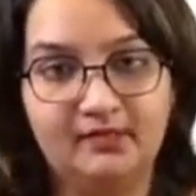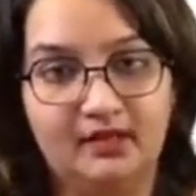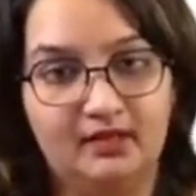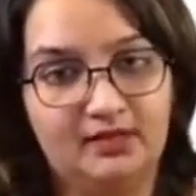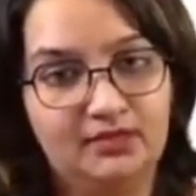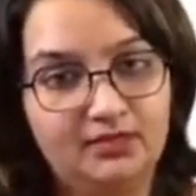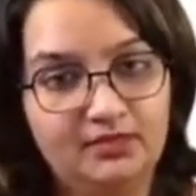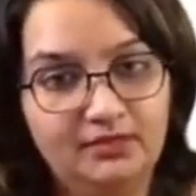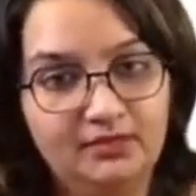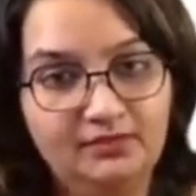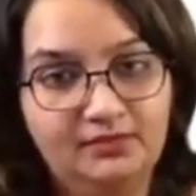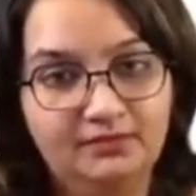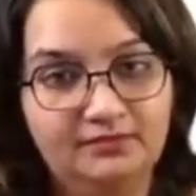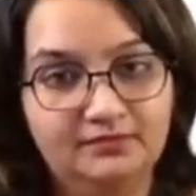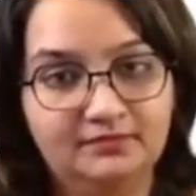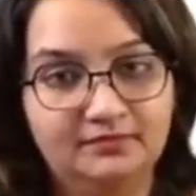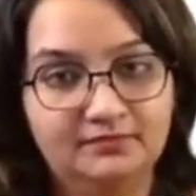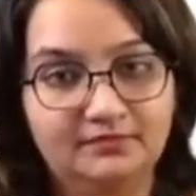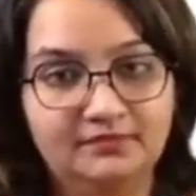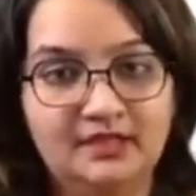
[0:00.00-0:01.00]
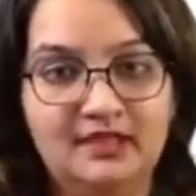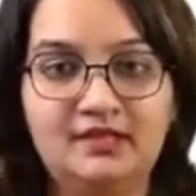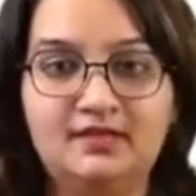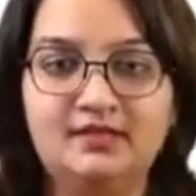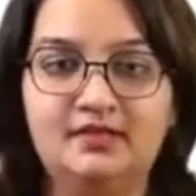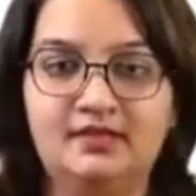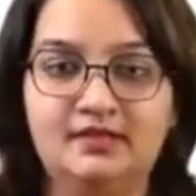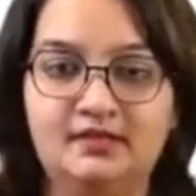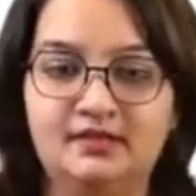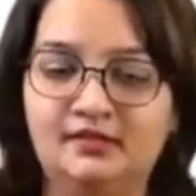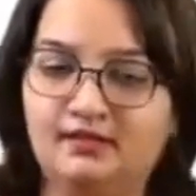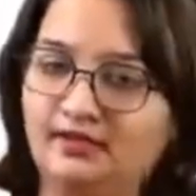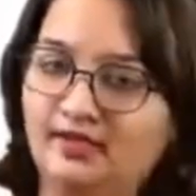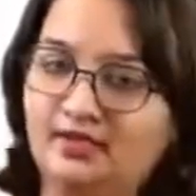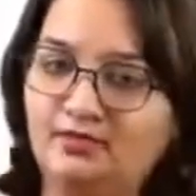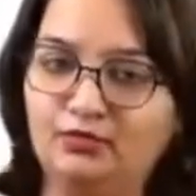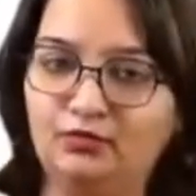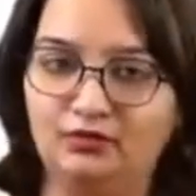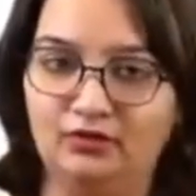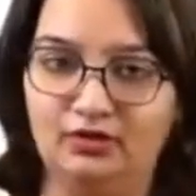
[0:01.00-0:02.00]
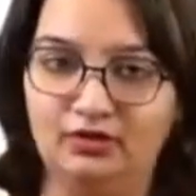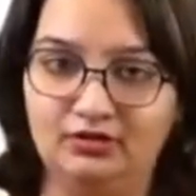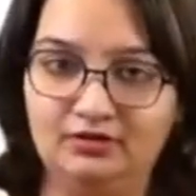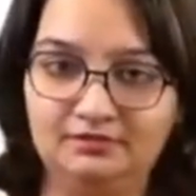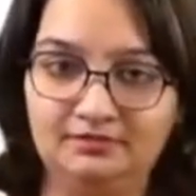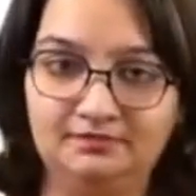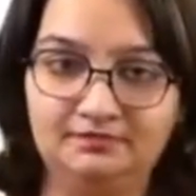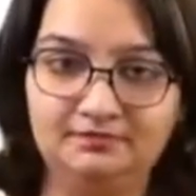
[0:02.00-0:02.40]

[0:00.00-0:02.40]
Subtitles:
Understood? Let's move on.